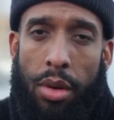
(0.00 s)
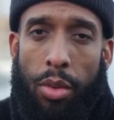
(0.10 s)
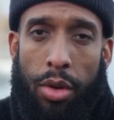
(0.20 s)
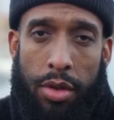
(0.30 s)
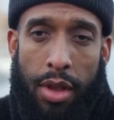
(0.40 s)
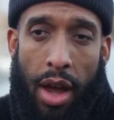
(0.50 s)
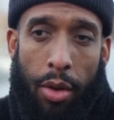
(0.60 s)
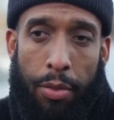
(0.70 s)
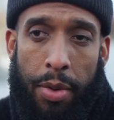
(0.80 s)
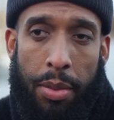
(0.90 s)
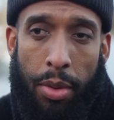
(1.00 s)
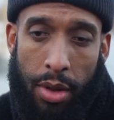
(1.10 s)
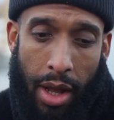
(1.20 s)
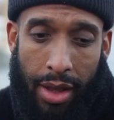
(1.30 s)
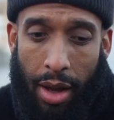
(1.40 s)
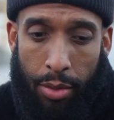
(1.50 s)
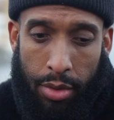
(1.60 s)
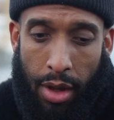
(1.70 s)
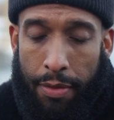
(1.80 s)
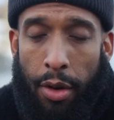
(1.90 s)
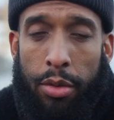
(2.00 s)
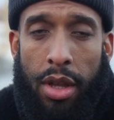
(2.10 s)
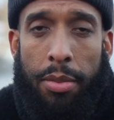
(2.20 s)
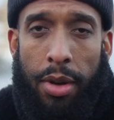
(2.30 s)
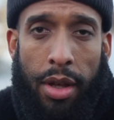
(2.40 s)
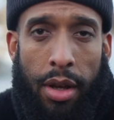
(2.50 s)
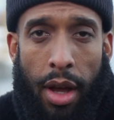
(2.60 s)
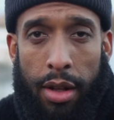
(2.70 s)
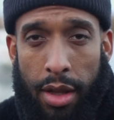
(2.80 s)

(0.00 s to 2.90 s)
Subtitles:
was that of people like that they felt deeply